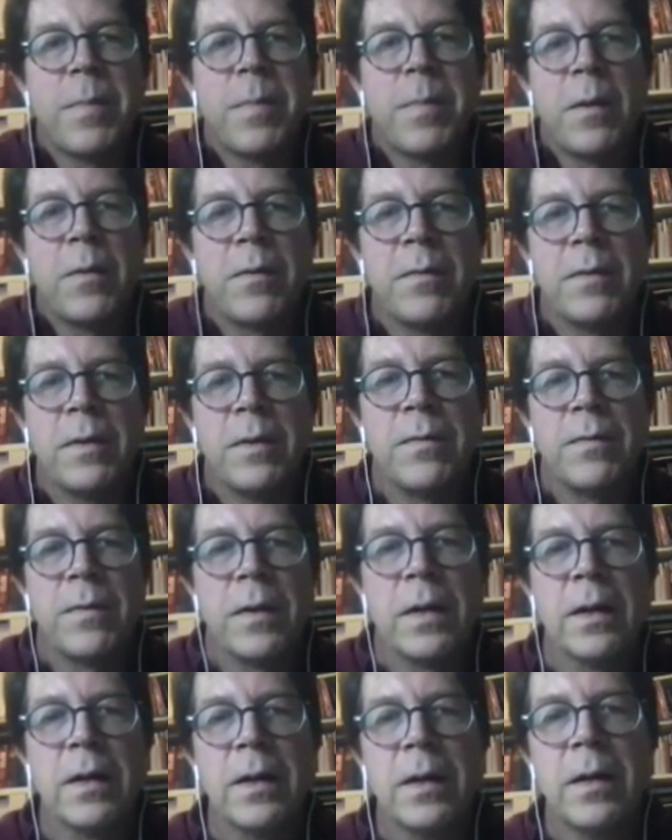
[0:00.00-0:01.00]
both of you
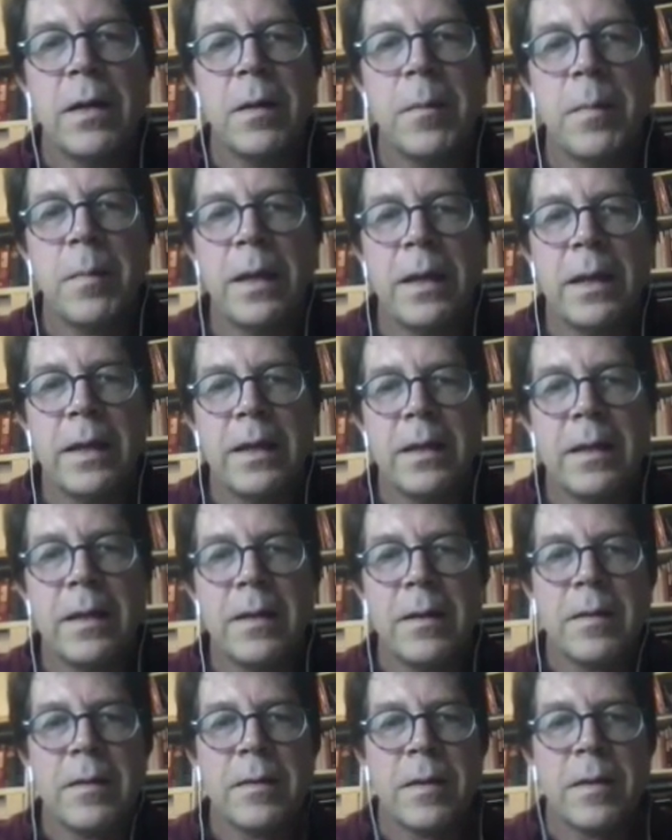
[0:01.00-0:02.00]
for
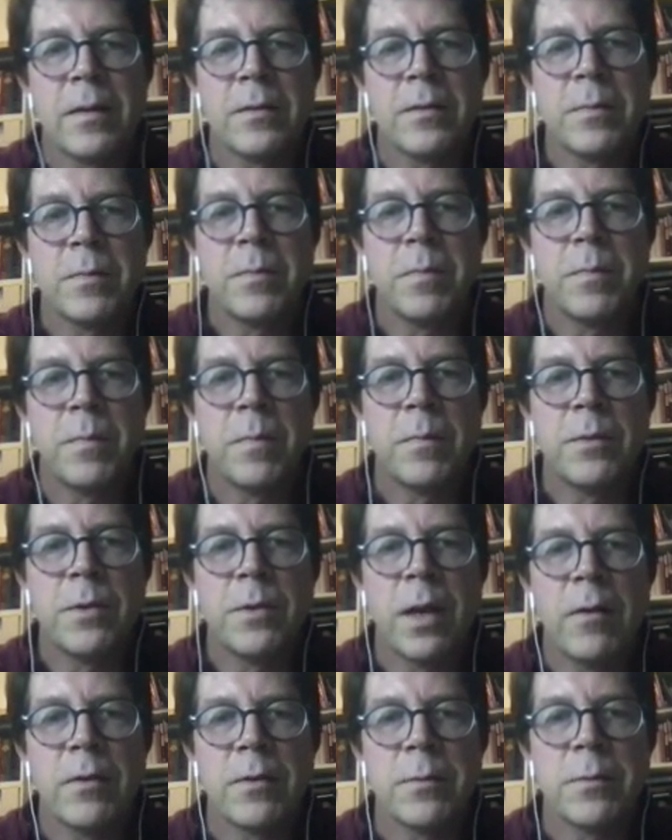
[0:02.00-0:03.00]
being such
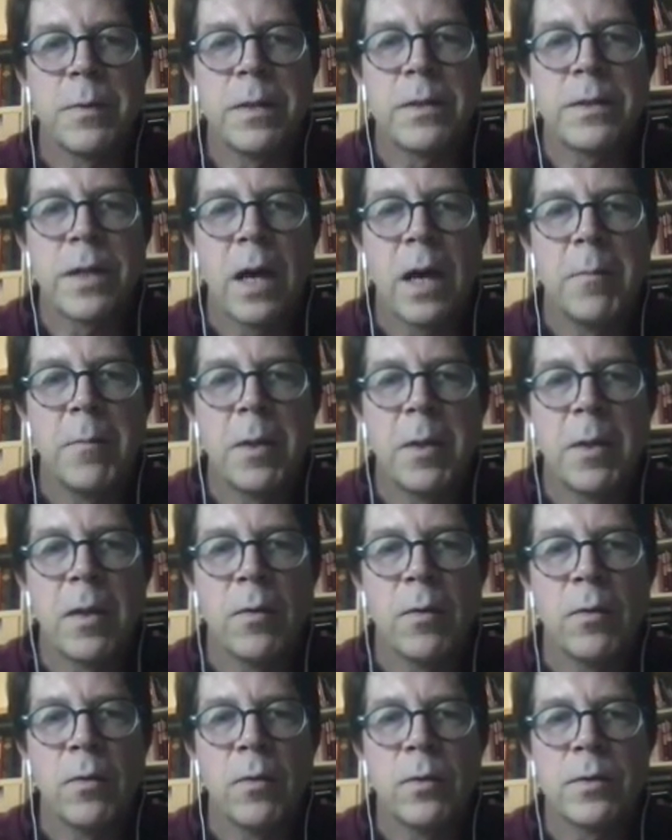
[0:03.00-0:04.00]
generous with your time and
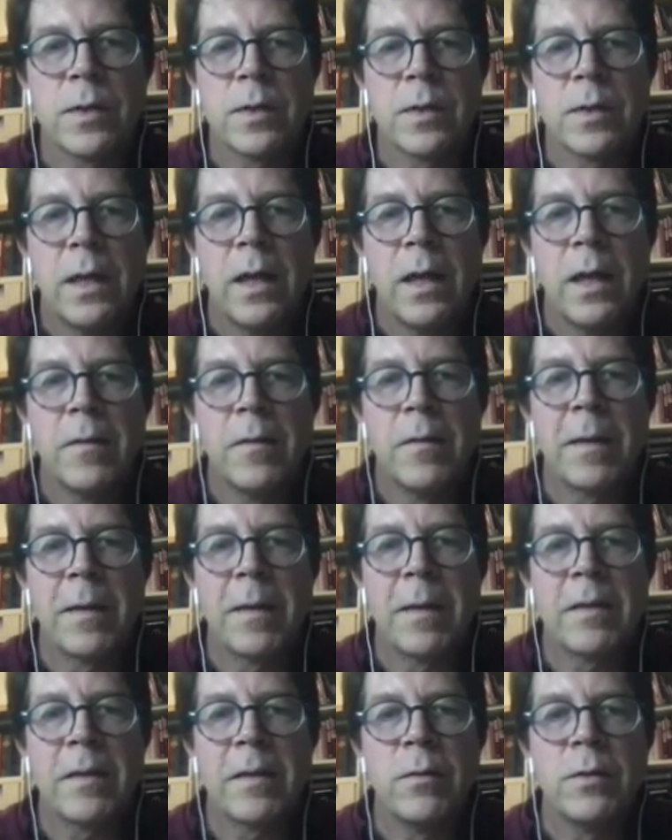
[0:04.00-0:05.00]
thoughts. It
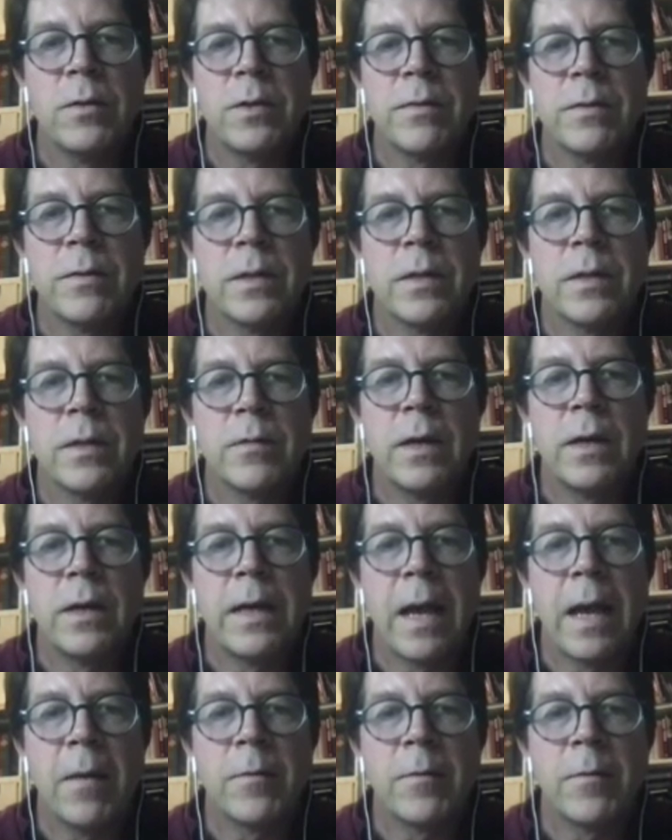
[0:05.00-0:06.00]
makes a huge difference and it's
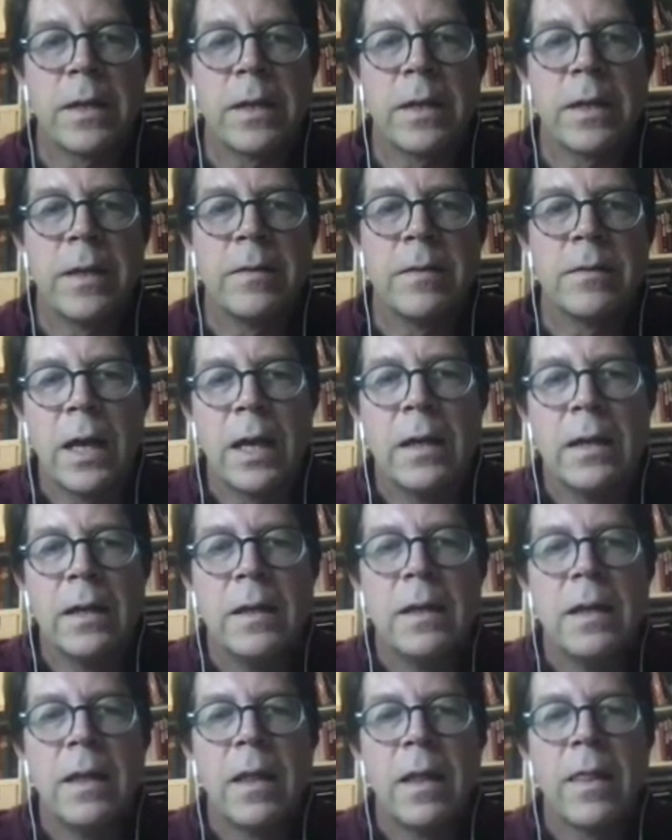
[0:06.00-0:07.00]
really helpful to hear these
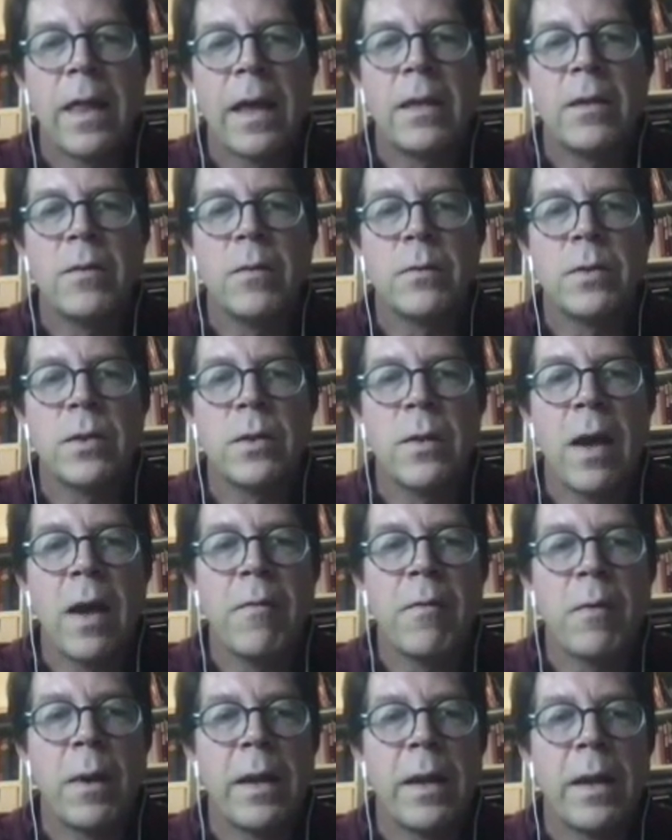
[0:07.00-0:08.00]
stories. Thank you to
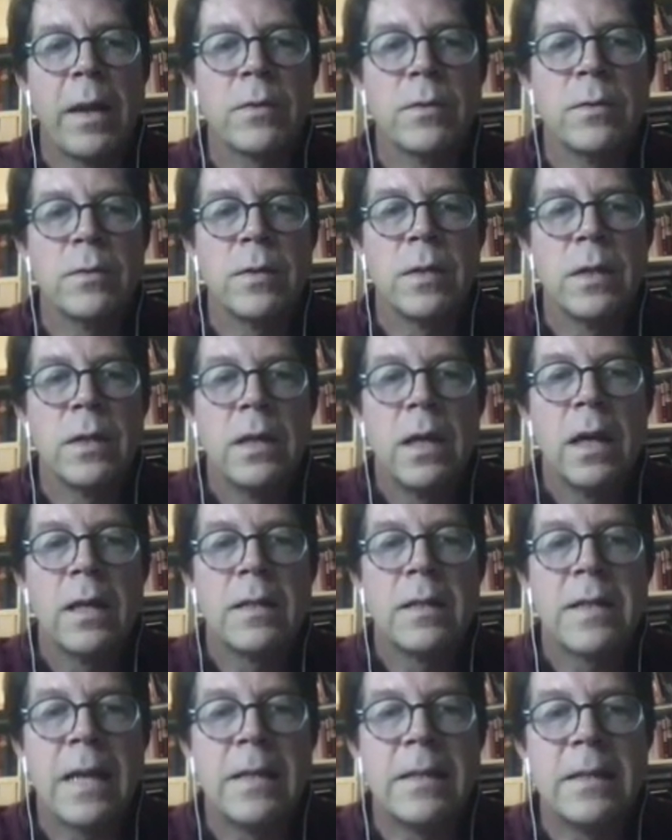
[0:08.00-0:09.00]
everyone else who's
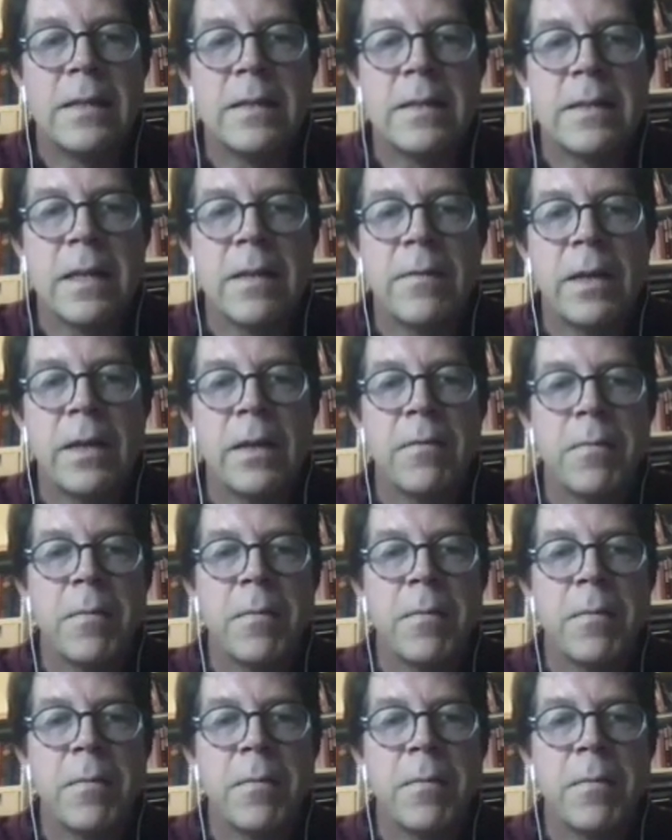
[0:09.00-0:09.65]
attended this evening. If